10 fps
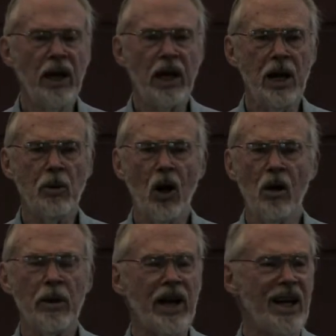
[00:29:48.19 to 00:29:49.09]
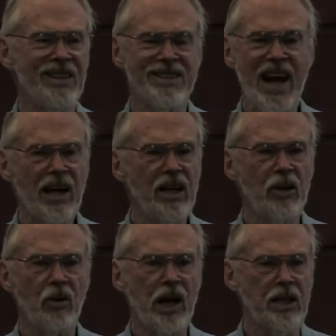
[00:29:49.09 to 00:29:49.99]
came along at exactly the
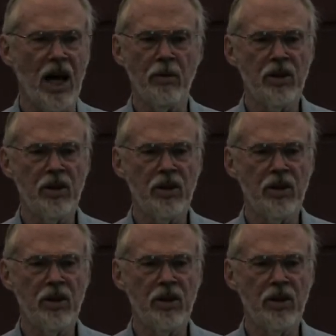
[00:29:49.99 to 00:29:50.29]
right time.